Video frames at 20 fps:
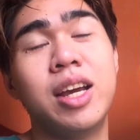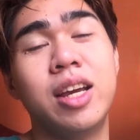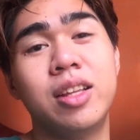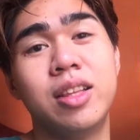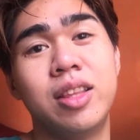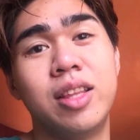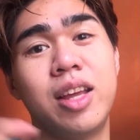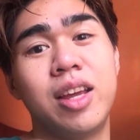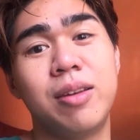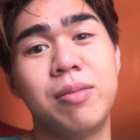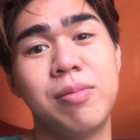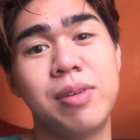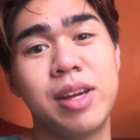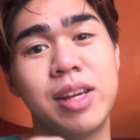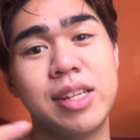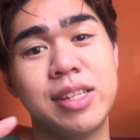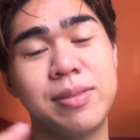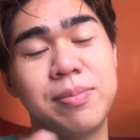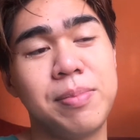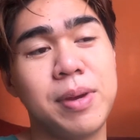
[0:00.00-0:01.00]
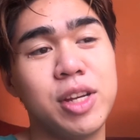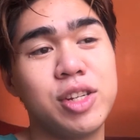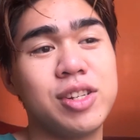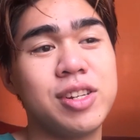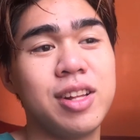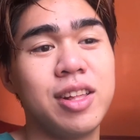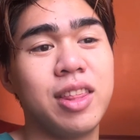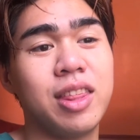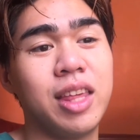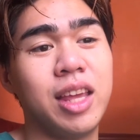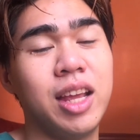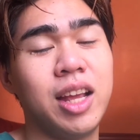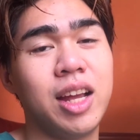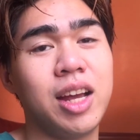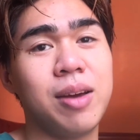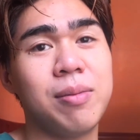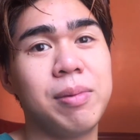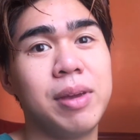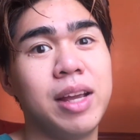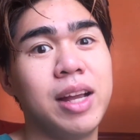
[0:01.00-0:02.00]
And then may special thing
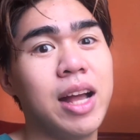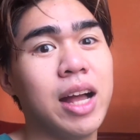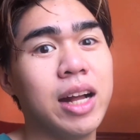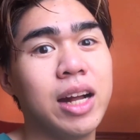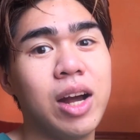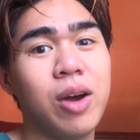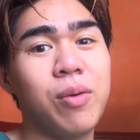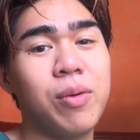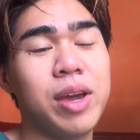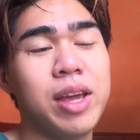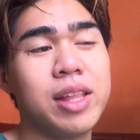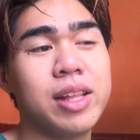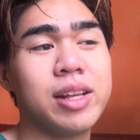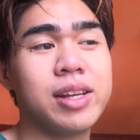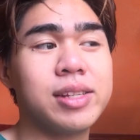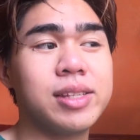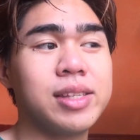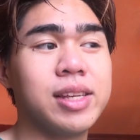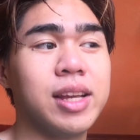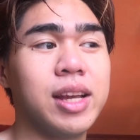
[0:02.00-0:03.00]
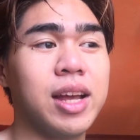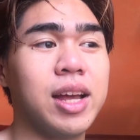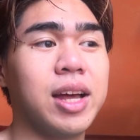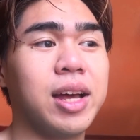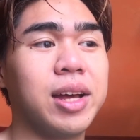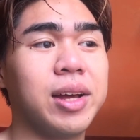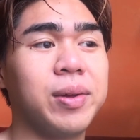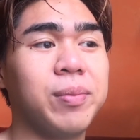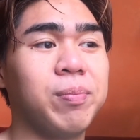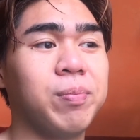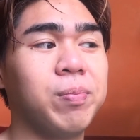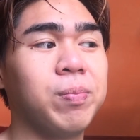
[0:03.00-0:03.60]
kaming gagawin kasi nga